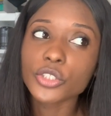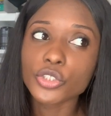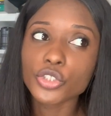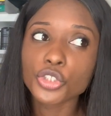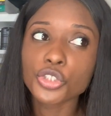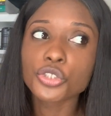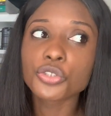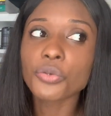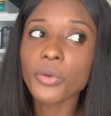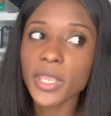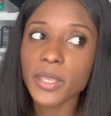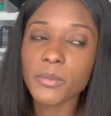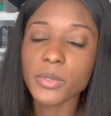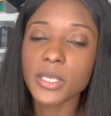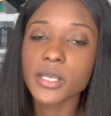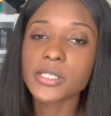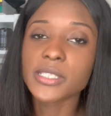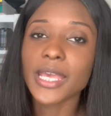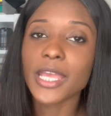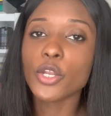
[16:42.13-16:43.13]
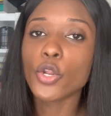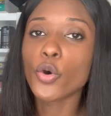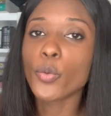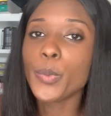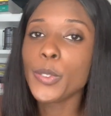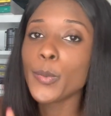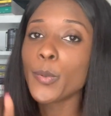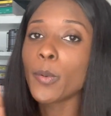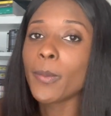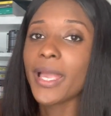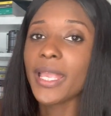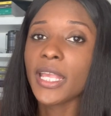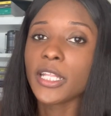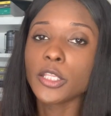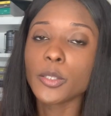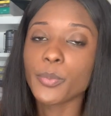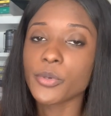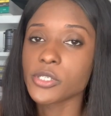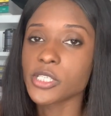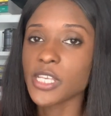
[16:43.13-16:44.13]
straight because I know people might
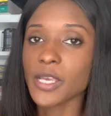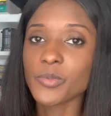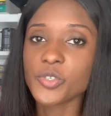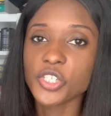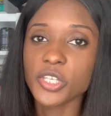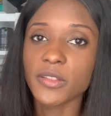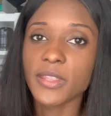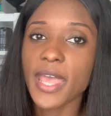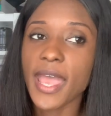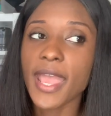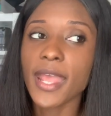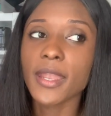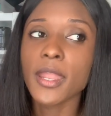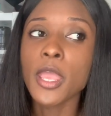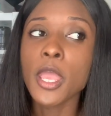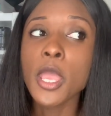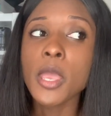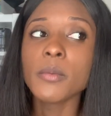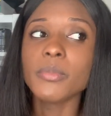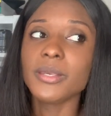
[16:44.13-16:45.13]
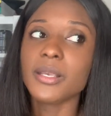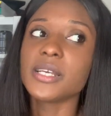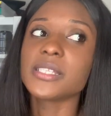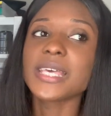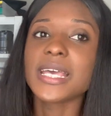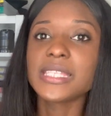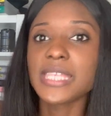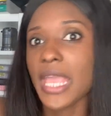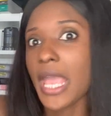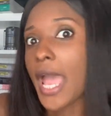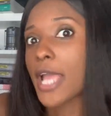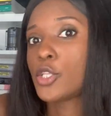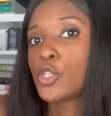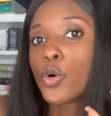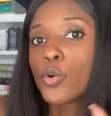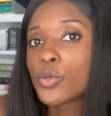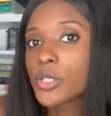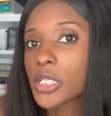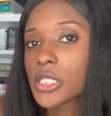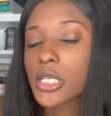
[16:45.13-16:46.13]
get the perception that because I say I
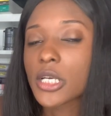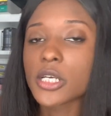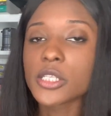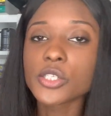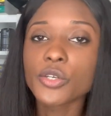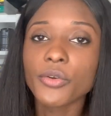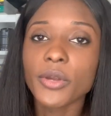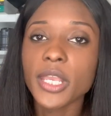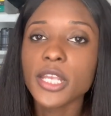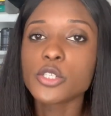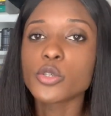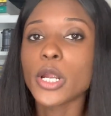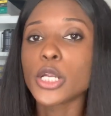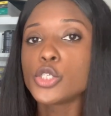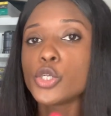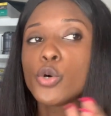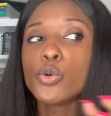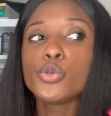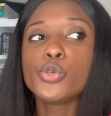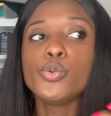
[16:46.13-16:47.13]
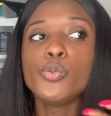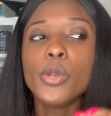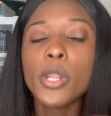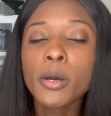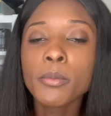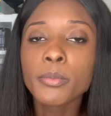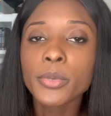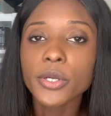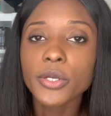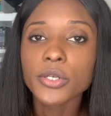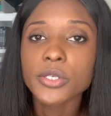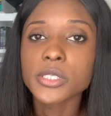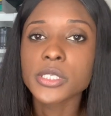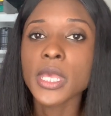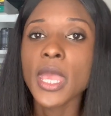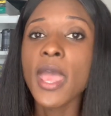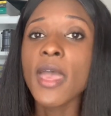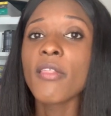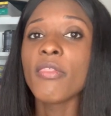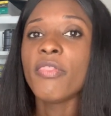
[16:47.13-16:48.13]
don't discuss grades or I don't do numbers,
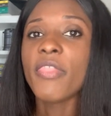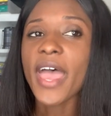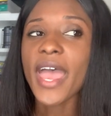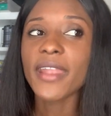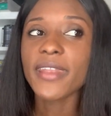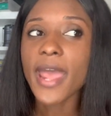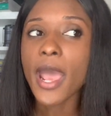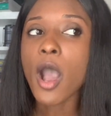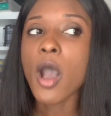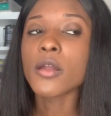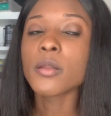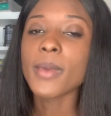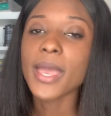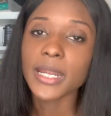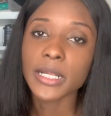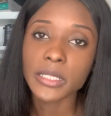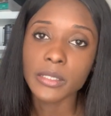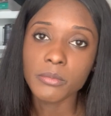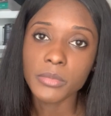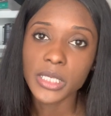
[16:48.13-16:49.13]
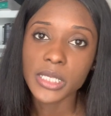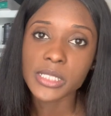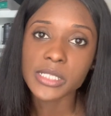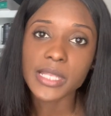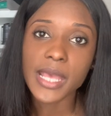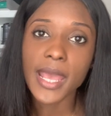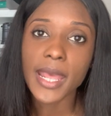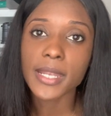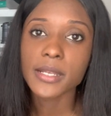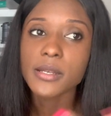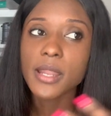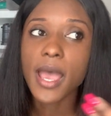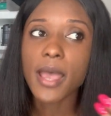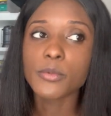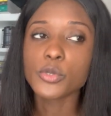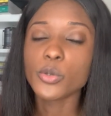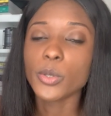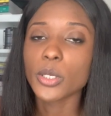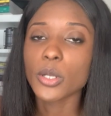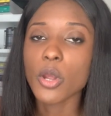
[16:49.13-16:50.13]
that automatically means that
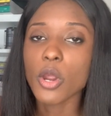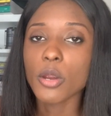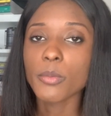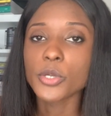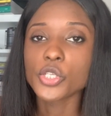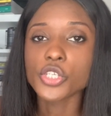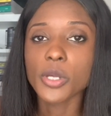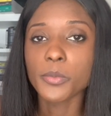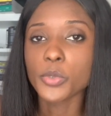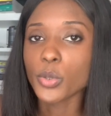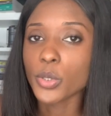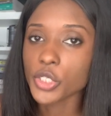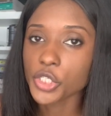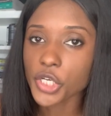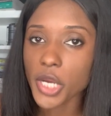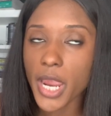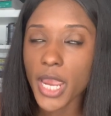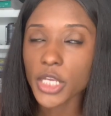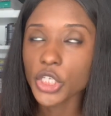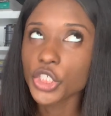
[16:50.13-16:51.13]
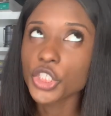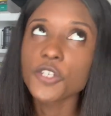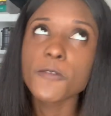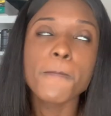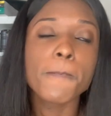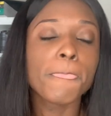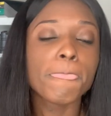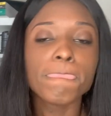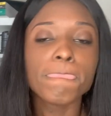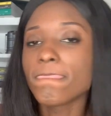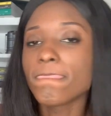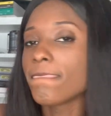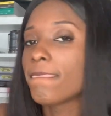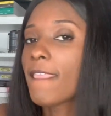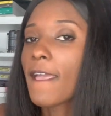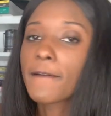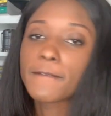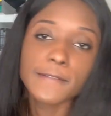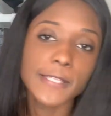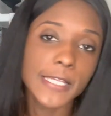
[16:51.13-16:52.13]
I'm doing garbage, I'm doing trash.
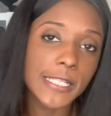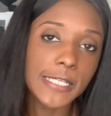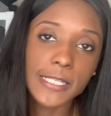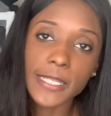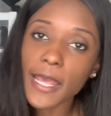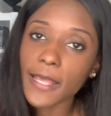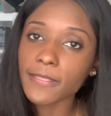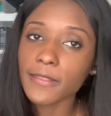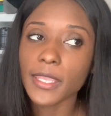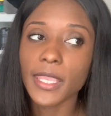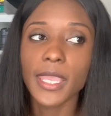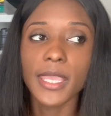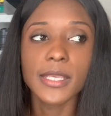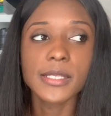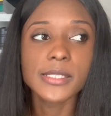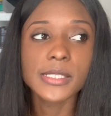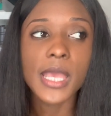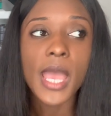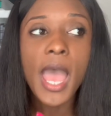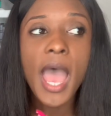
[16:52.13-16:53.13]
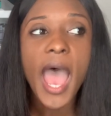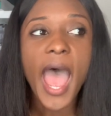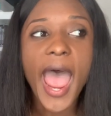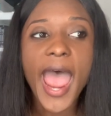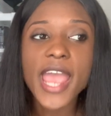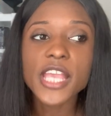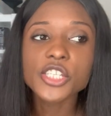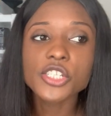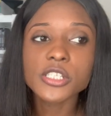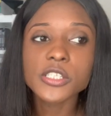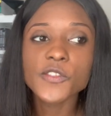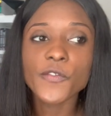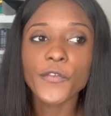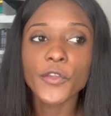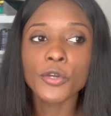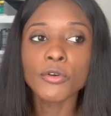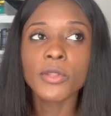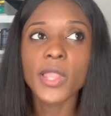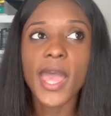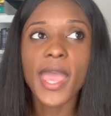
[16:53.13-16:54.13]
Definitely not the case. I just
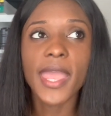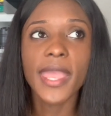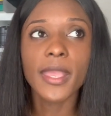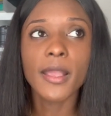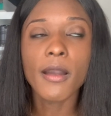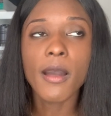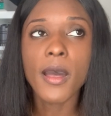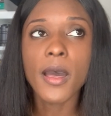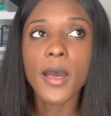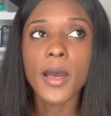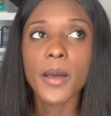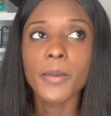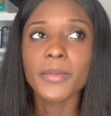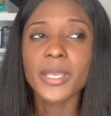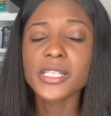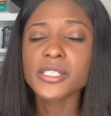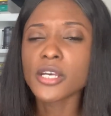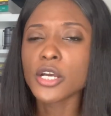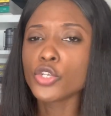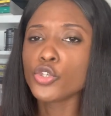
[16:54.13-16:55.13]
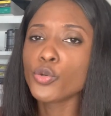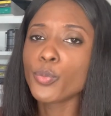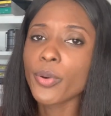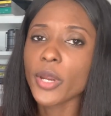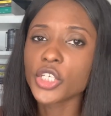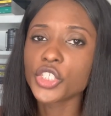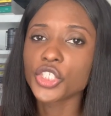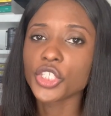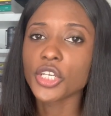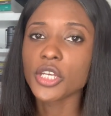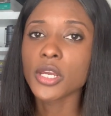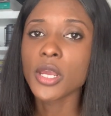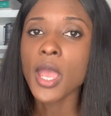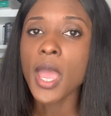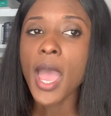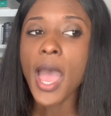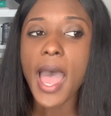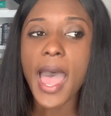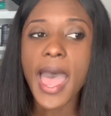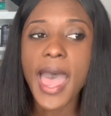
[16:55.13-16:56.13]
feel like it's undue pressure.
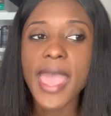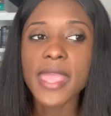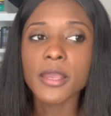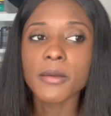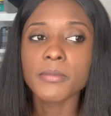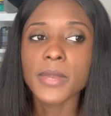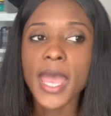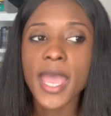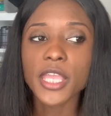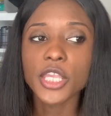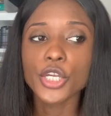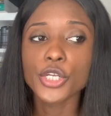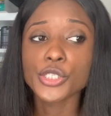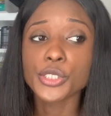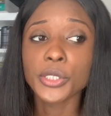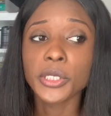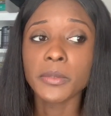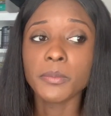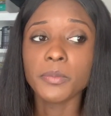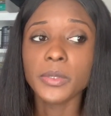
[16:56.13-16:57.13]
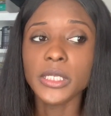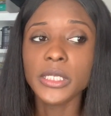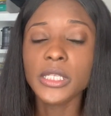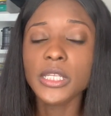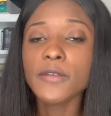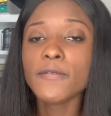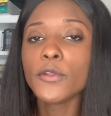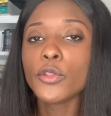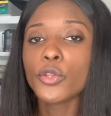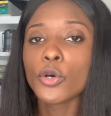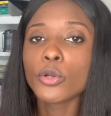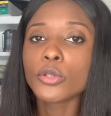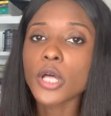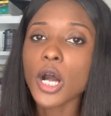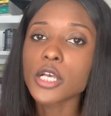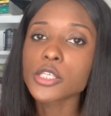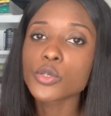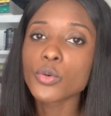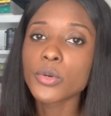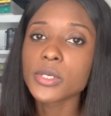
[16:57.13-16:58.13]
I am not here to compete, even though
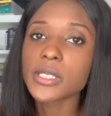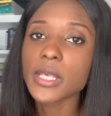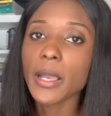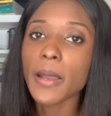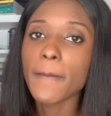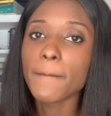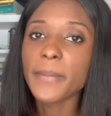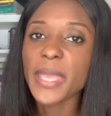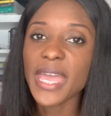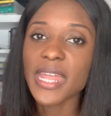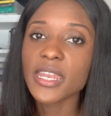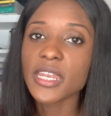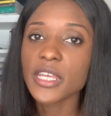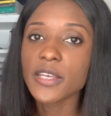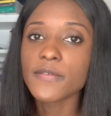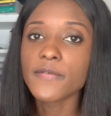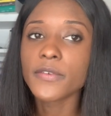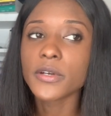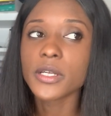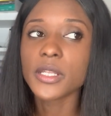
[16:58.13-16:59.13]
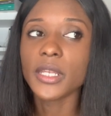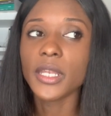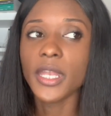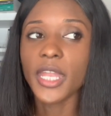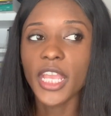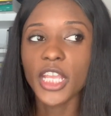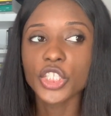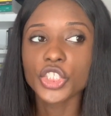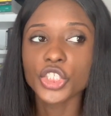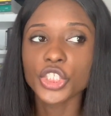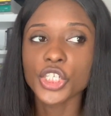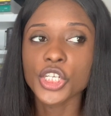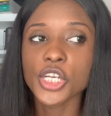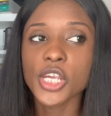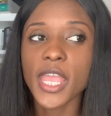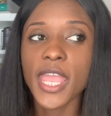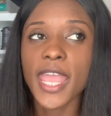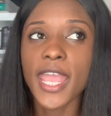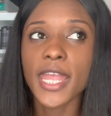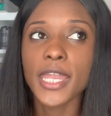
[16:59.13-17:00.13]
law school is a competitive nature,
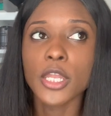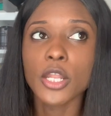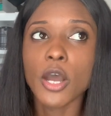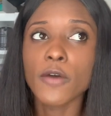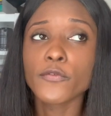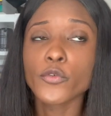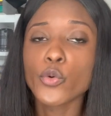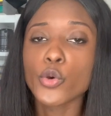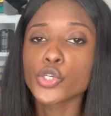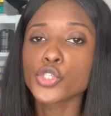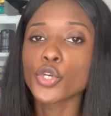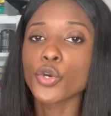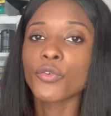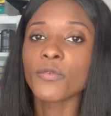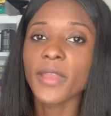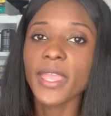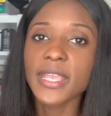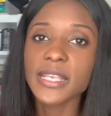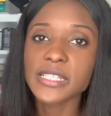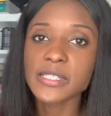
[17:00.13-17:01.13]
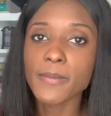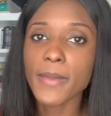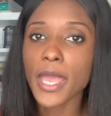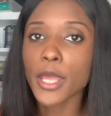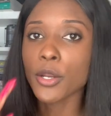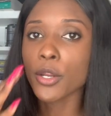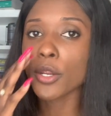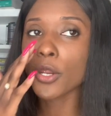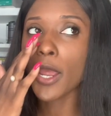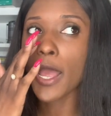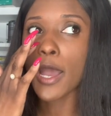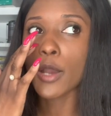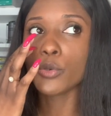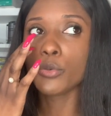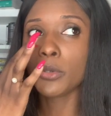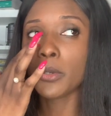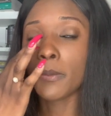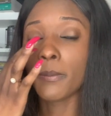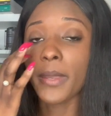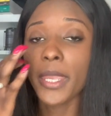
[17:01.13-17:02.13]
and of course your ranks matter, how
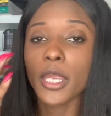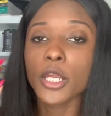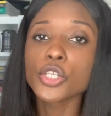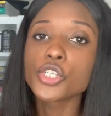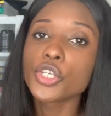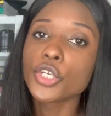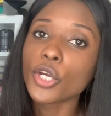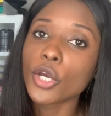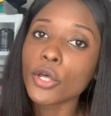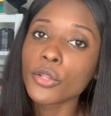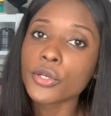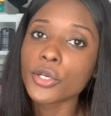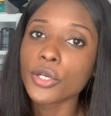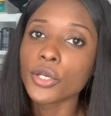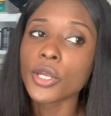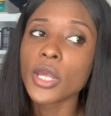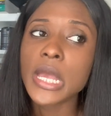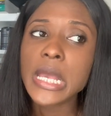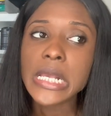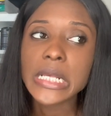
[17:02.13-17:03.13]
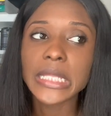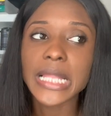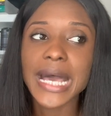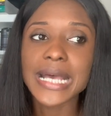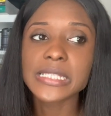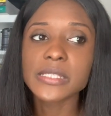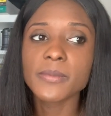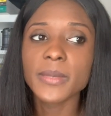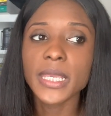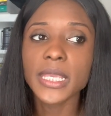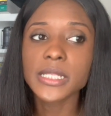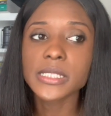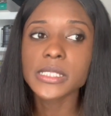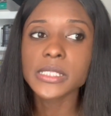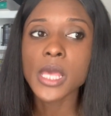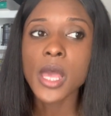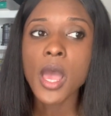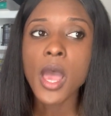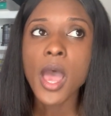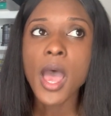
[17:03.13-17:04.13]
you compare to your other classmates.